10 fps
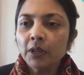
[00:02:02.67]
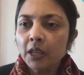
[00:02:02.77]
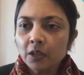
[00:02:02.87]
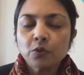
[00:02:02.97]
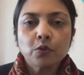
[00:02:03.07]

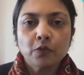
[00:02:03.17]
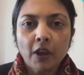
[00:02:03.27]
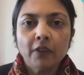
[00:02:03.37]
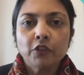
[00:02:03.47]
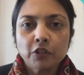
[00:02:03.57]
cancer
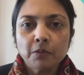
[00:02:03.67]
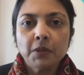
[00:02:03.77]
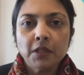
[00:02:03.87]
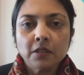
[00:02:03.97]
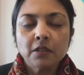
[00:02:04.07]
survivorship
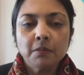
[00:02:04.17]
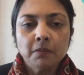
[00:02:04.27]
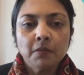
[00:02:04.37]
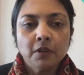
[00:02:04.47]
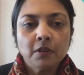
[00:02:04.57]
means
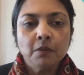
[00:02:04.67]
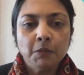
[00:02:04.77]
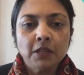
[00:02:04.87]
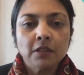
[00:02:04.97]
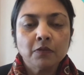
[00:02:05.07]

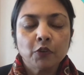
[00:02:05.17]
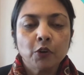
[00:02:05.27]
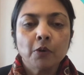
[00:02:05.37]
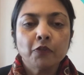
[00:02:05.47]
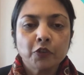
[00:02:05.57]

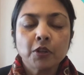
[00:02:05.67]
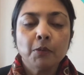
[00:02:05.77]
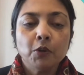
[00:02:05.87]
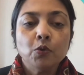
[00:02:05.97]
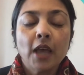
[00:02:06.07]
for
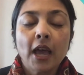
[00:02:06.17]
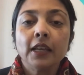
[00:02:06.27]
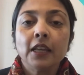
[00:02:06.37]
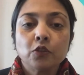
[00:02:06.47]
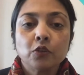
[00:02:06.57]
someone who's had a
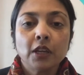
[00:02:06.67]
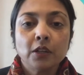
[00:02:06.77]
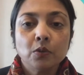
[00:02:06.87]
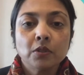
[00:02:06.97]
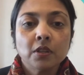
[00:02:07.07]
cancer
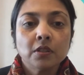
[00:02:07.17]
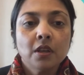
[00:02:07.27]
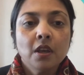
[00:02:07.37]
diagnosis.